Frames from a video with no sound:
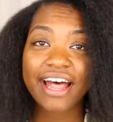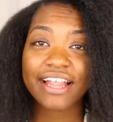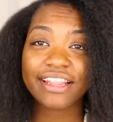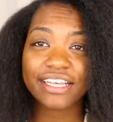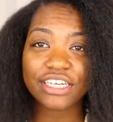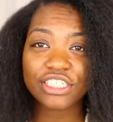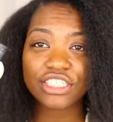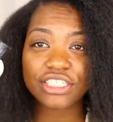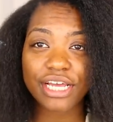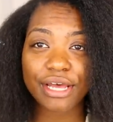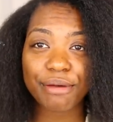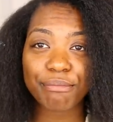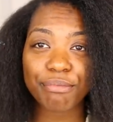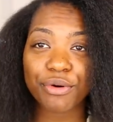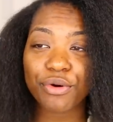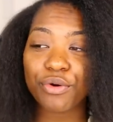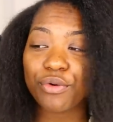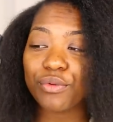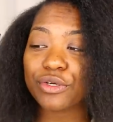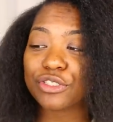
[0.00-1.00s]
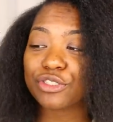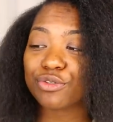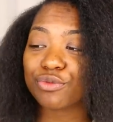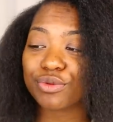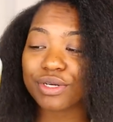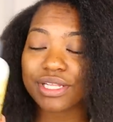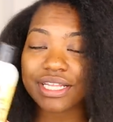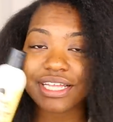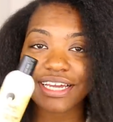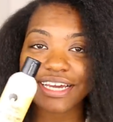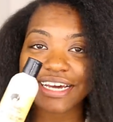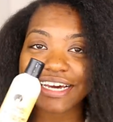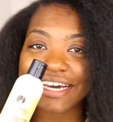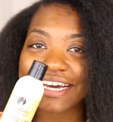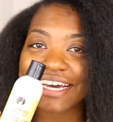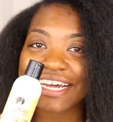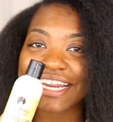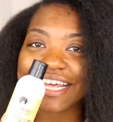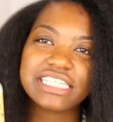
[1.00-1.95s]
This shampoo was really good.